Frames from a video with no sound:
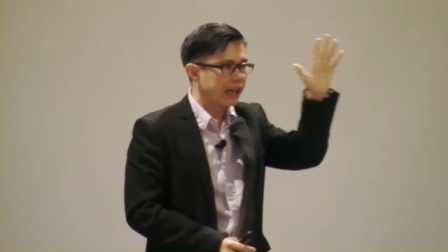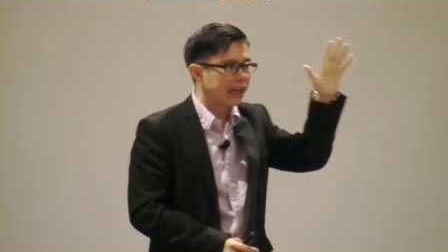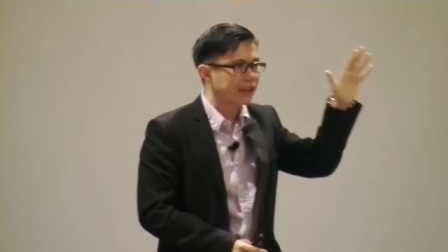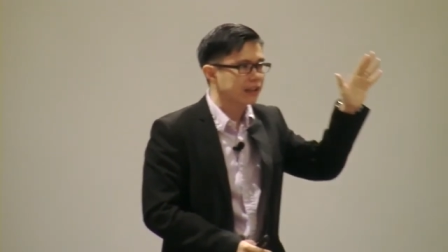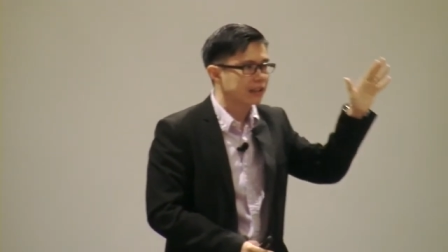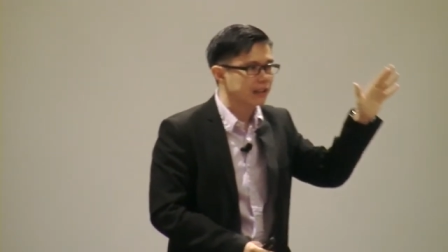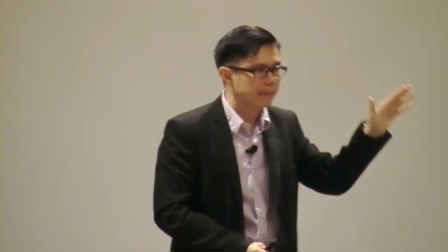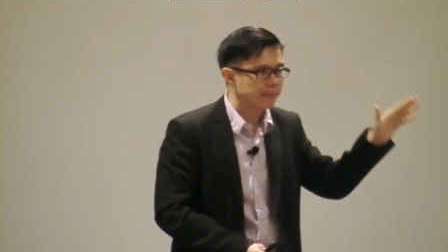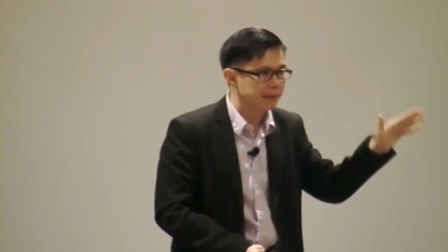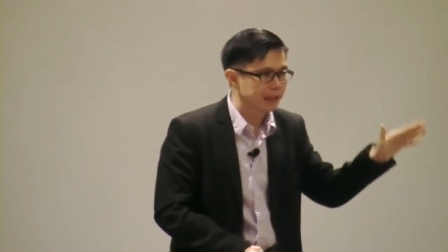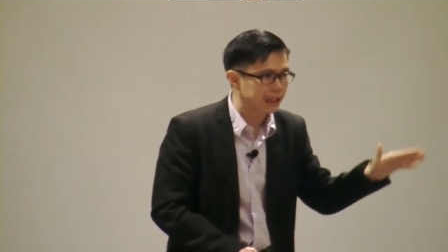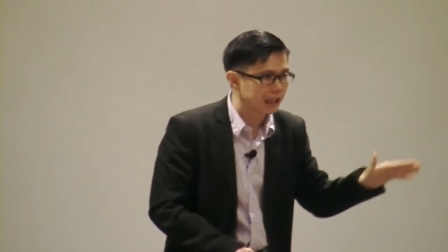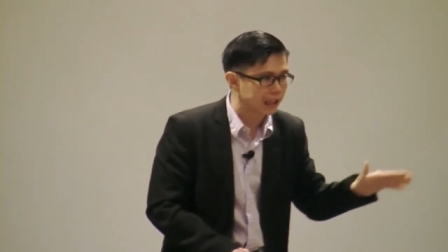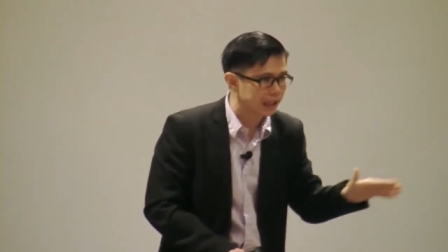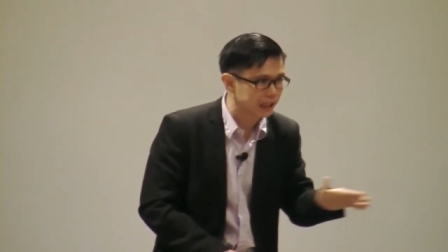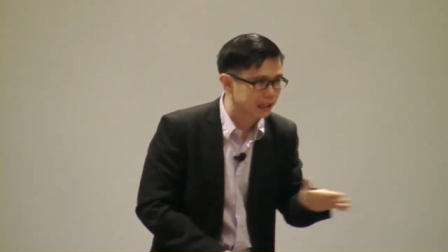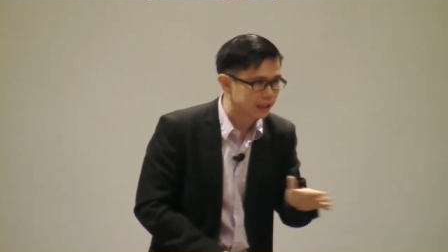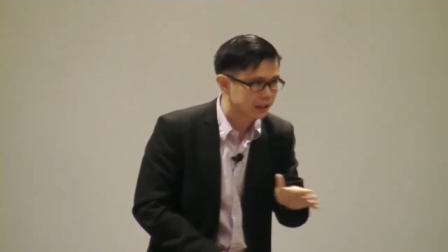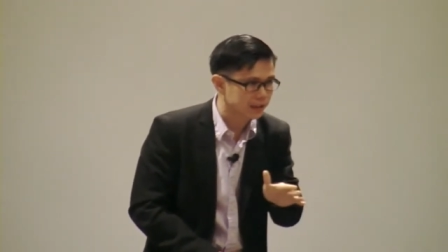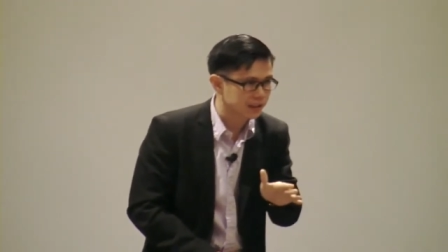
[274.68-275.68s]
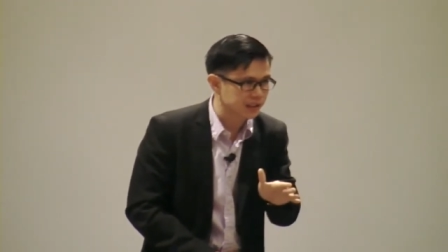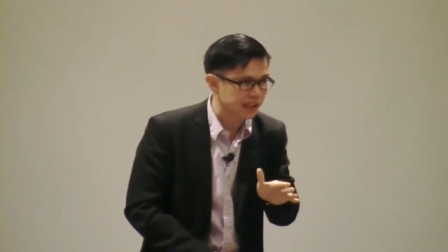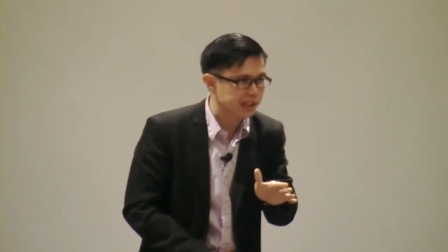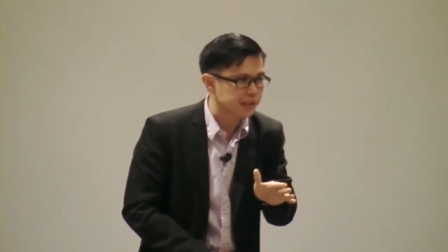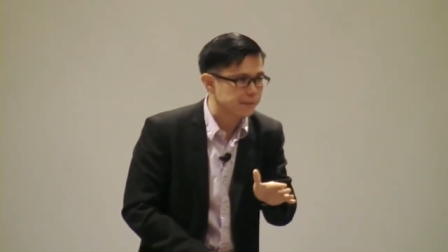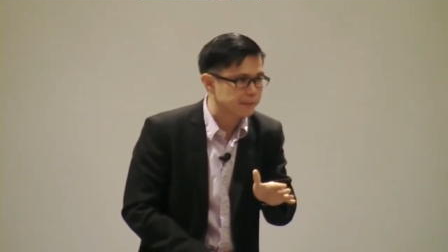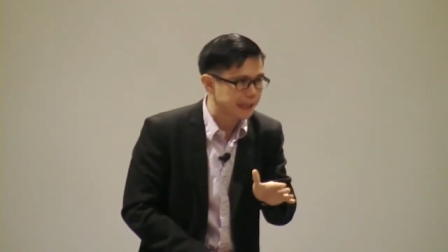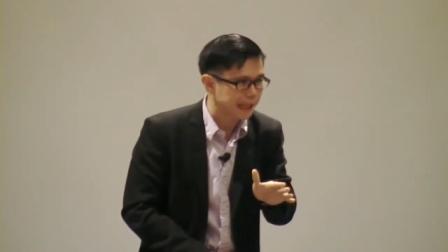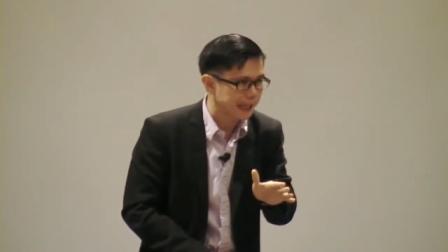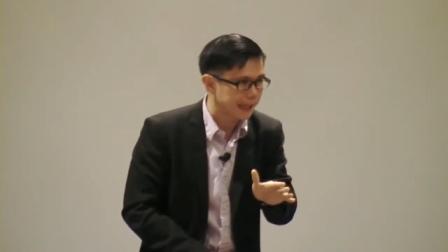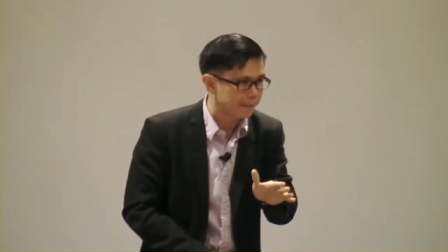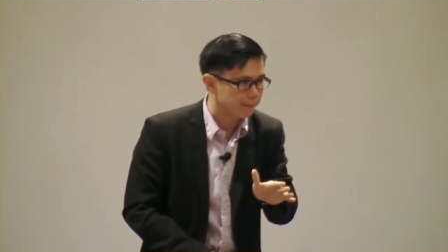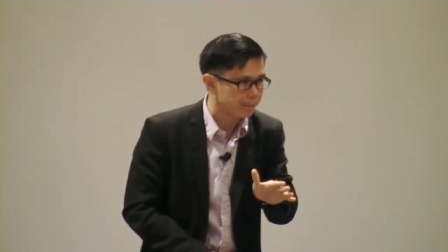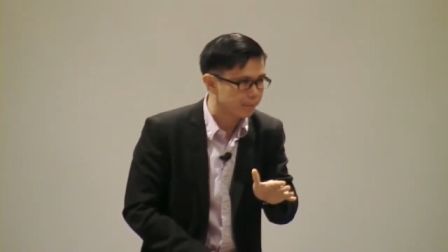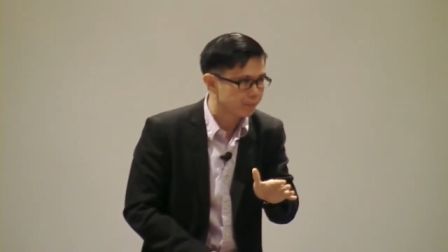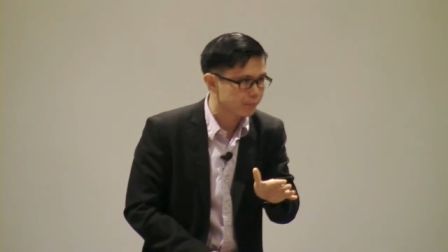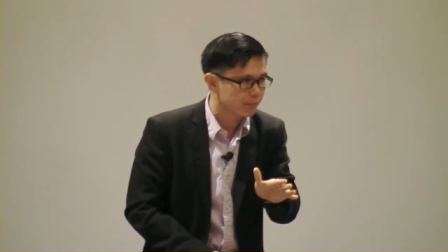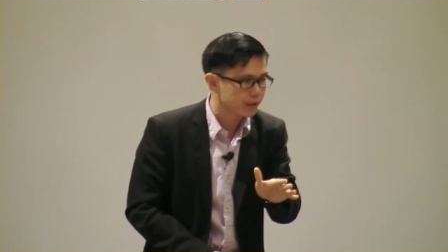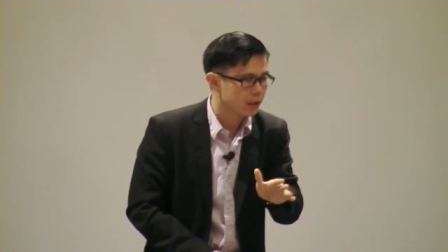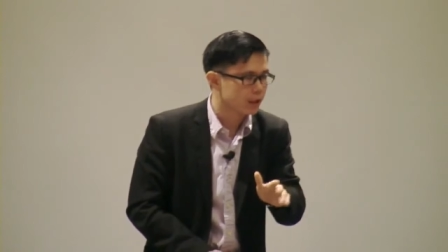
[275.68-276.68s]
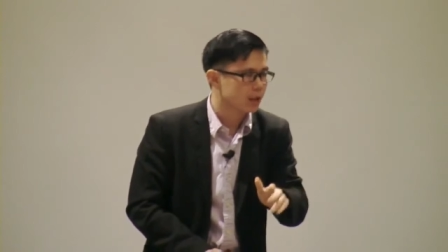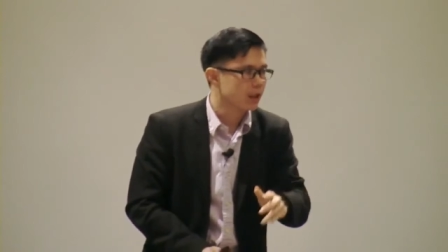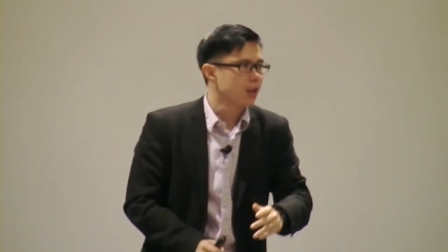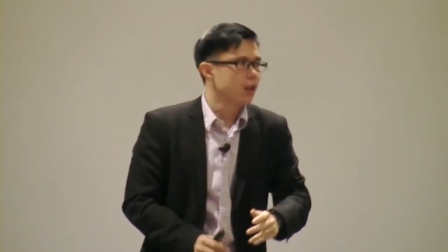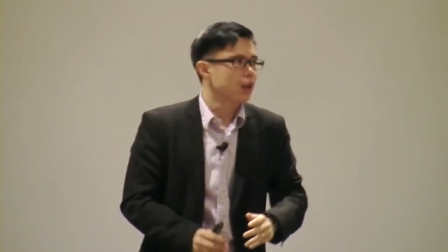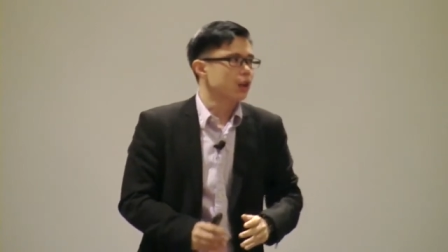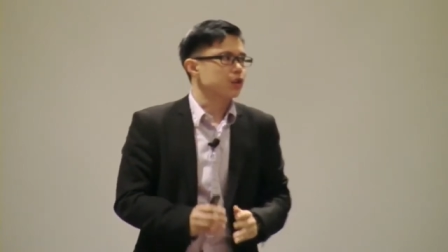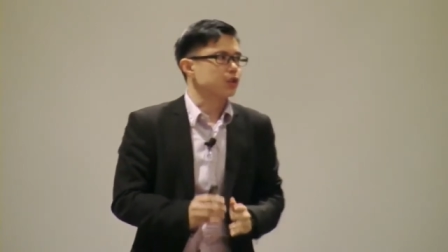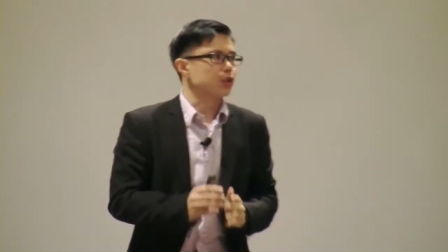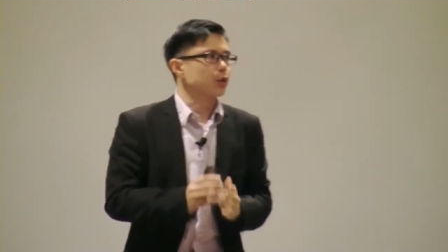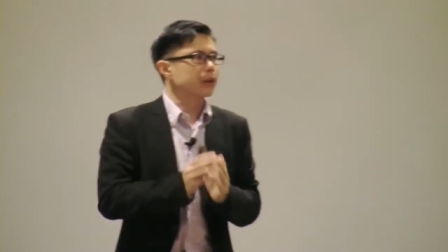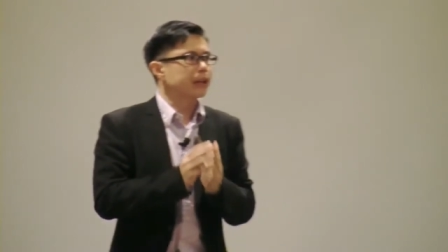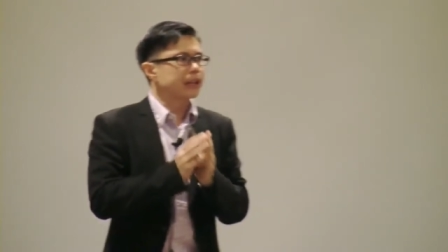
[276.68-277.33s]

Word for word: end a bit earlier, 6 p.m. So